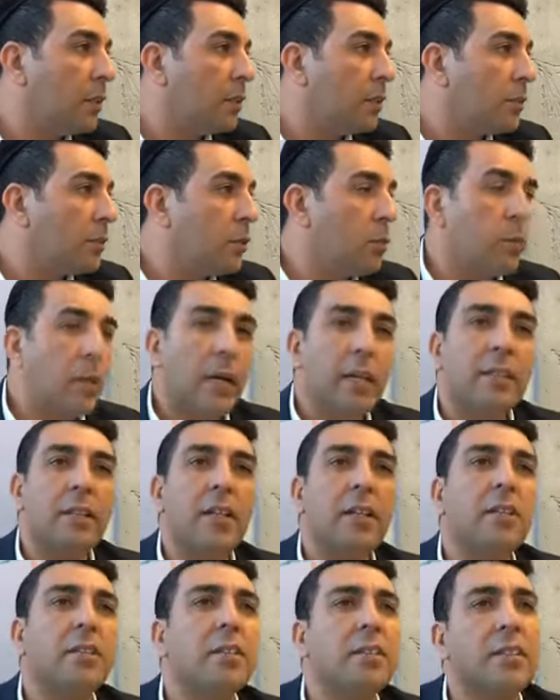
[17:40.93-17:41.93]
So when I
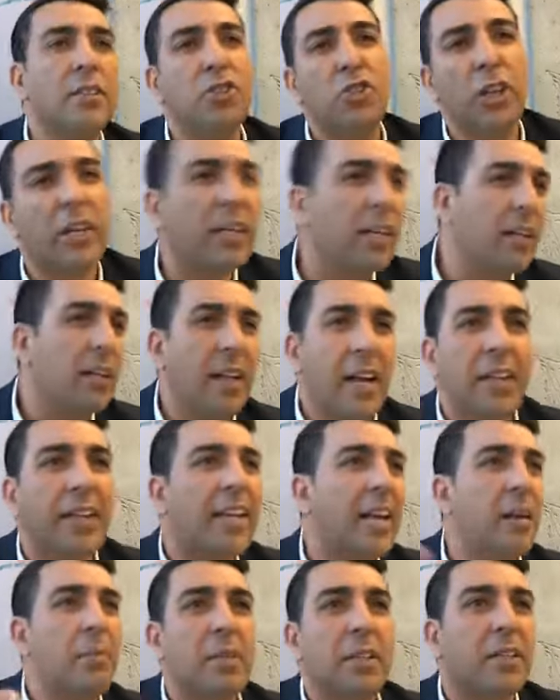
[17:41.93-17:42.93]
tell you that the Shekhinah
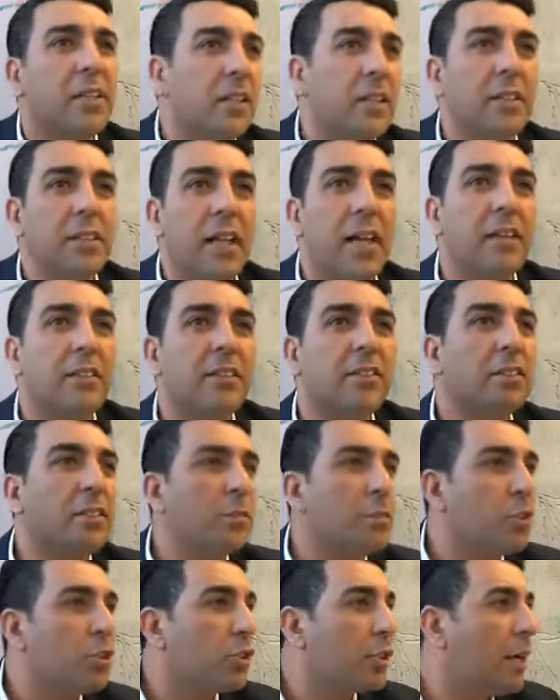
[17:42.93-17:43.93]
came in a cloud into
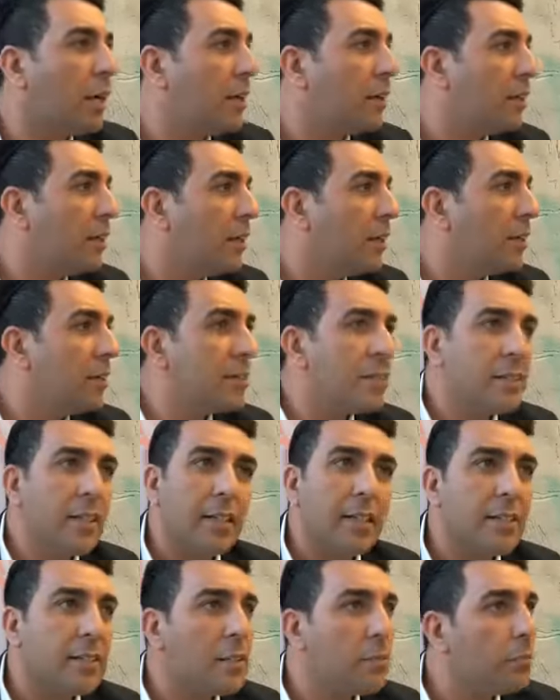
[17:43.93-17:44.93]
the Mishkan, it's
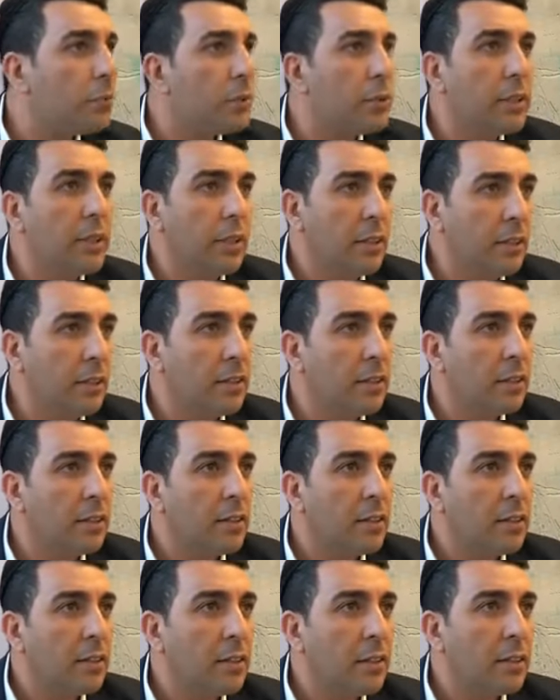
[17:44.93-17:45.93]
not a simple thing.
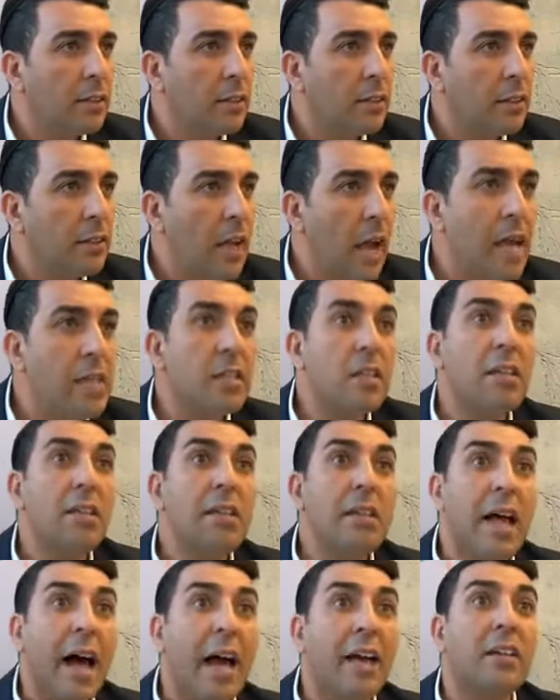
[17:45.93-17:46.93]
It has a
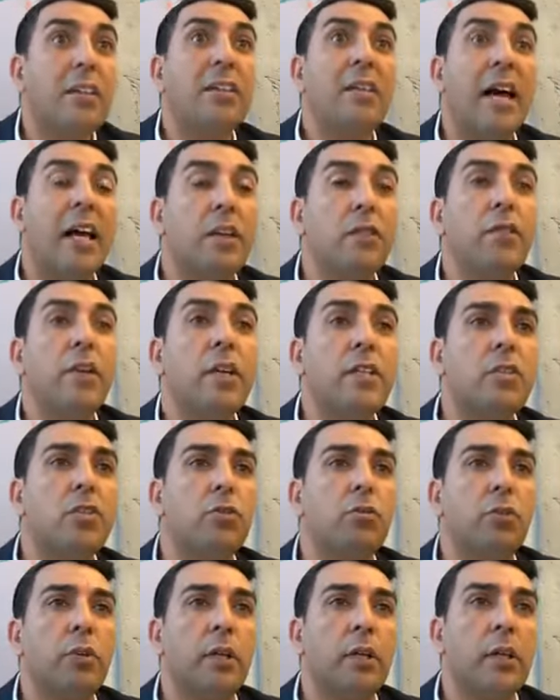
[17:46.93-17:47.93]
lot, a lot of
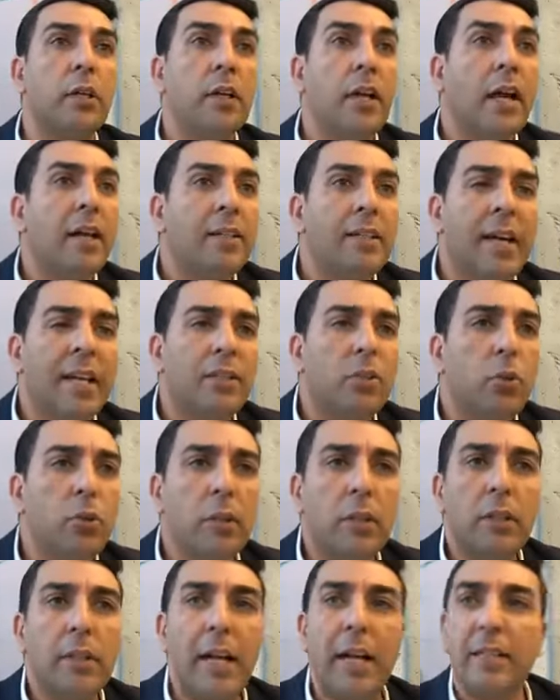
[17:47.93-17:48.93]
history. And not
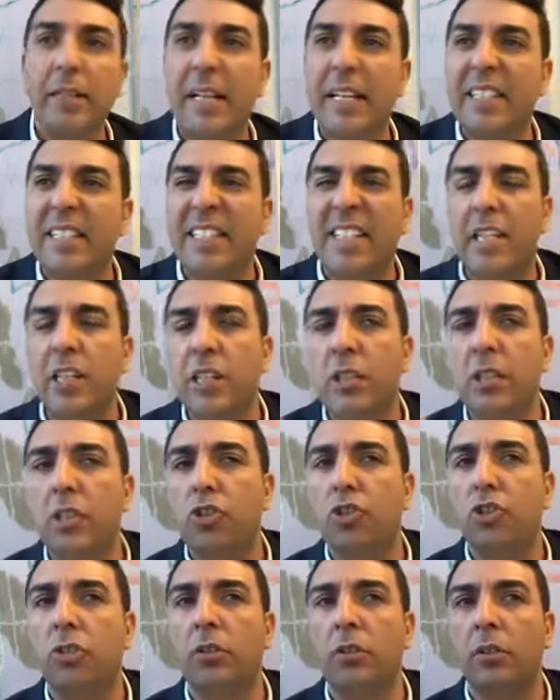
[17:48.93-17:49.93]
only that, it's
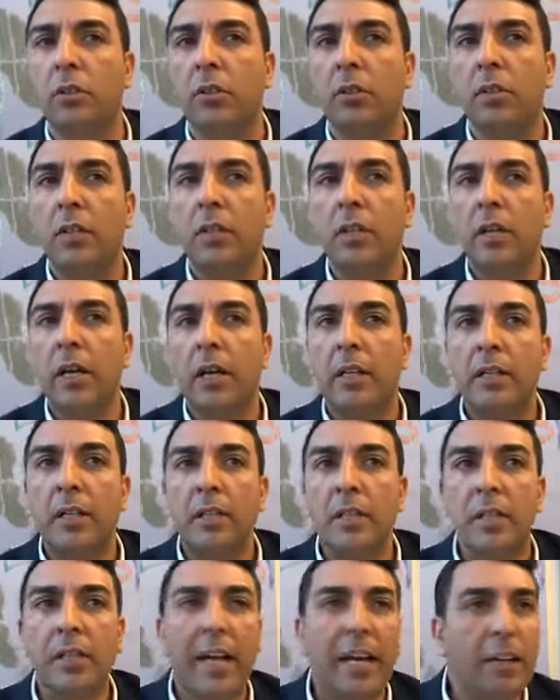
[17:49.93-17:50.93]
conditional.
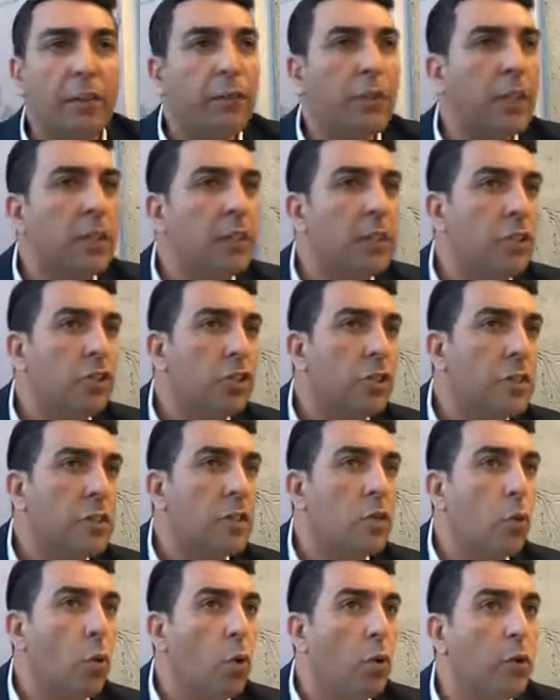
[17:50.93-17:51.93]
There's a lot of conditions
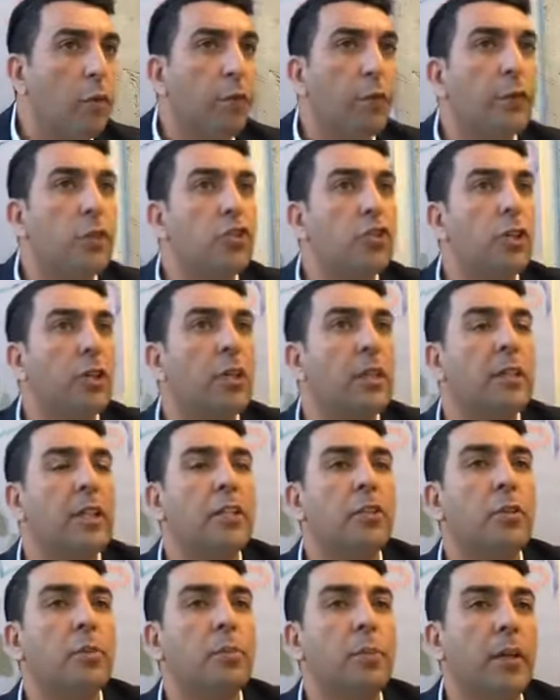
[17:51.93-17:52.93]
in order for the
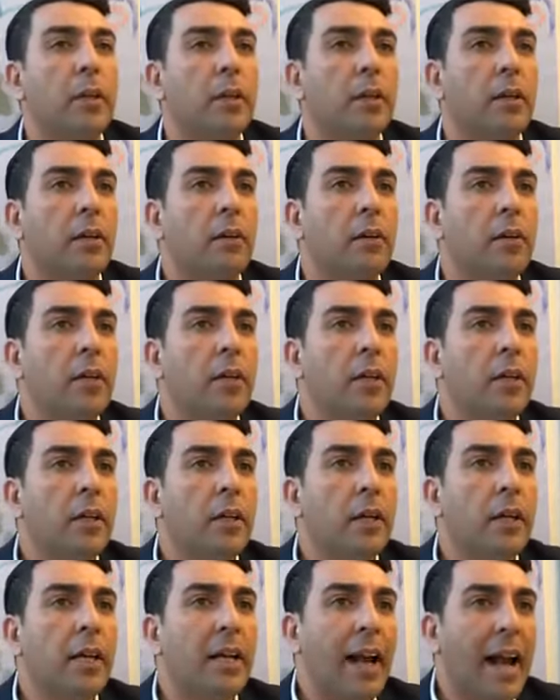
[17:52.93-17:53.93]
Shekhinah to be here.
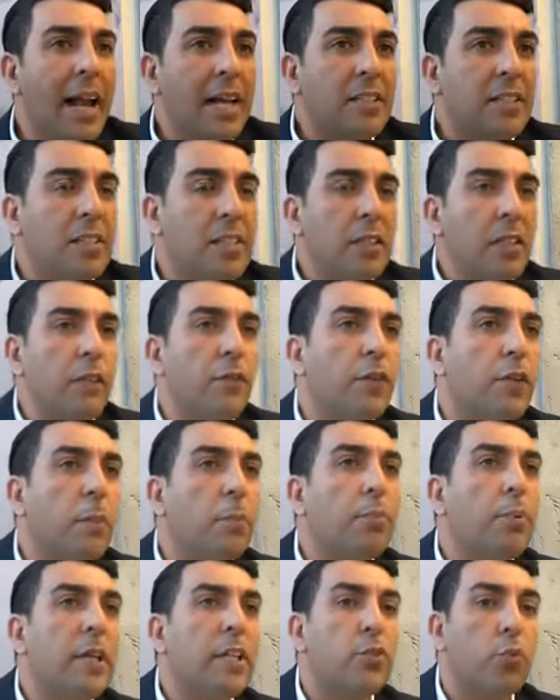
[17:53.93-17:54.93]
It has to live in a
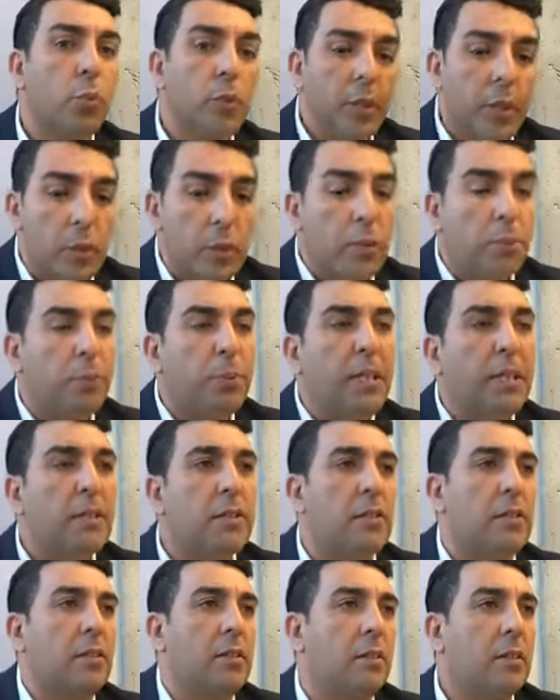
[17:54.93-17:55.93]
place where there's
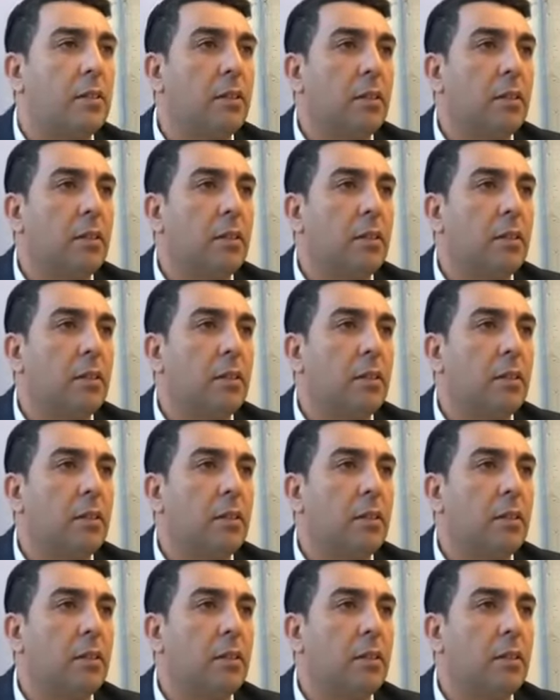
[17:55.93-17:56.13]
peace.